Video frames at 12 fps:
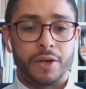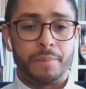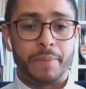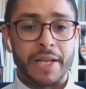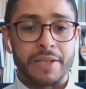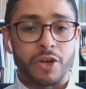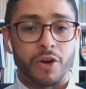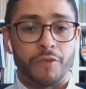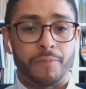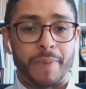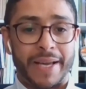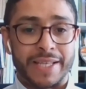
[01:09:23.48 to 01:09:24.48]
bills
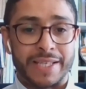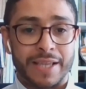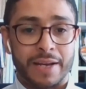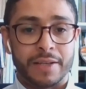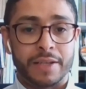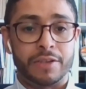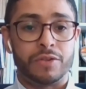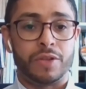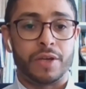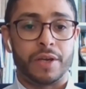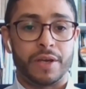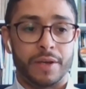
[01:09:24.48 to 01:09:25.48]
of Pakistan in
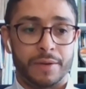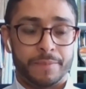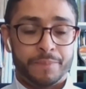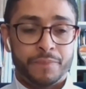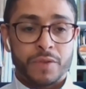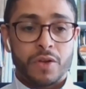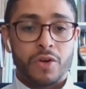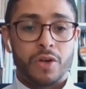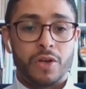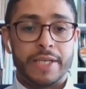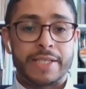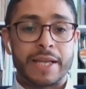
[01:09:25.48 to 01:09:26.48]
the
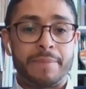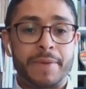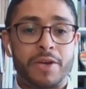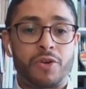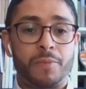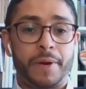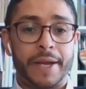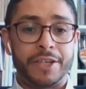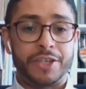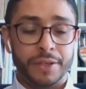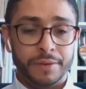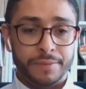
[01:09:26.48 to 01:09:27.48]
Islamic
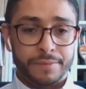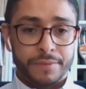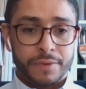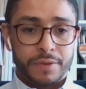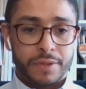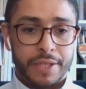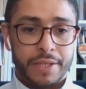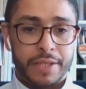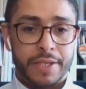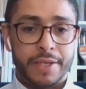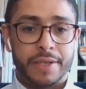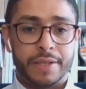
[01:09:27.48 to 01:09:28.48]
Cooperation,
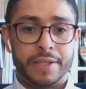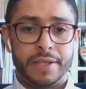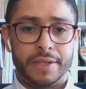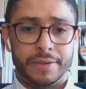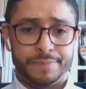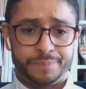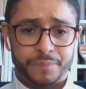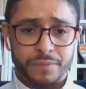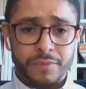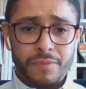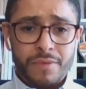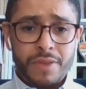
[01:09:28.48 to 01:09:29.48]
the
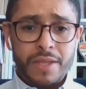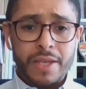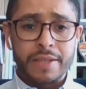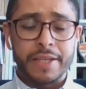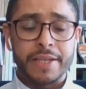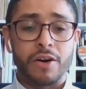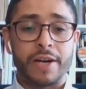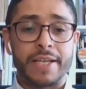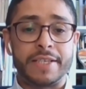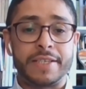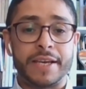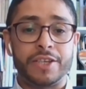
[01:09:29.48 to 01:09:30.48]

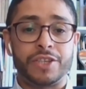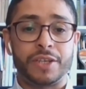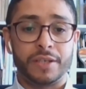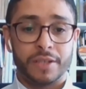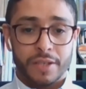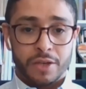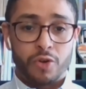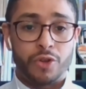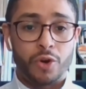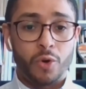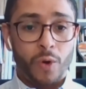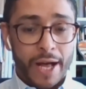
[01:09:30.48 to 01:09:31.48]
organization, yeah. Or
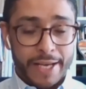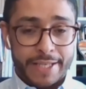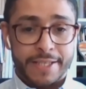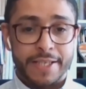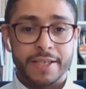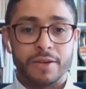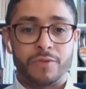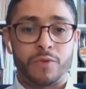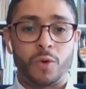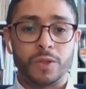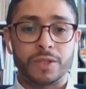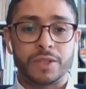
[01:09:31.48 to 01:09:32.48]
the OIC, of
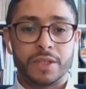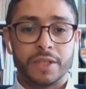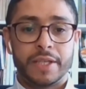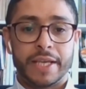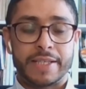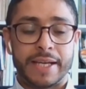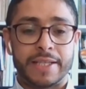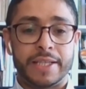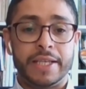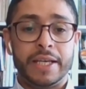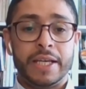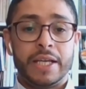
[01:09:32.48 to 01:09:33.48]
course,
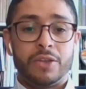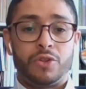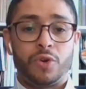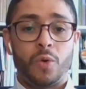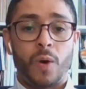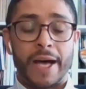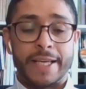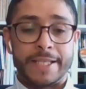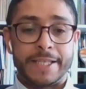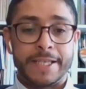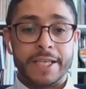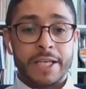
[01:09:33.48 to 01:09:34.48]
exactly, the
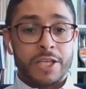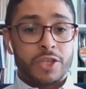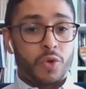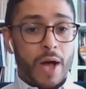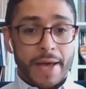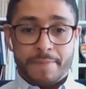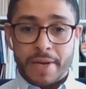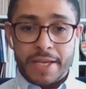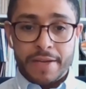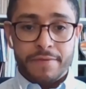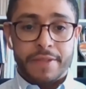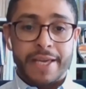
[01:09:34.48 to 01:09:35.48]
OIC. So I
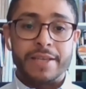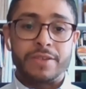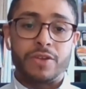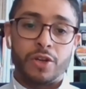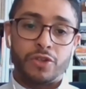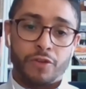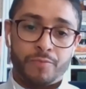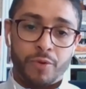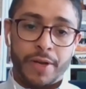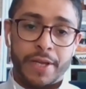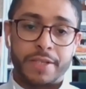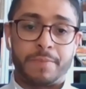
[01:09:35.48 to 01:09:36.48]
believe there is a lot of
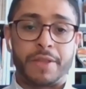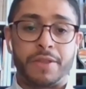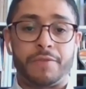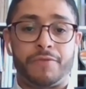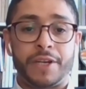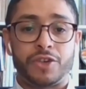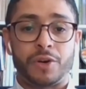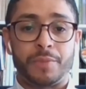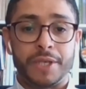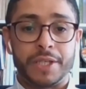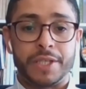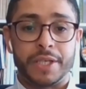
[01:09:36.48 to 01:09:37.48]
progress, but the French
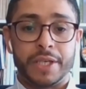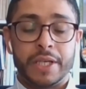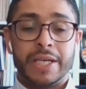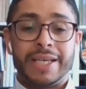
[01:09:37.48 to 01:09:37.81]
community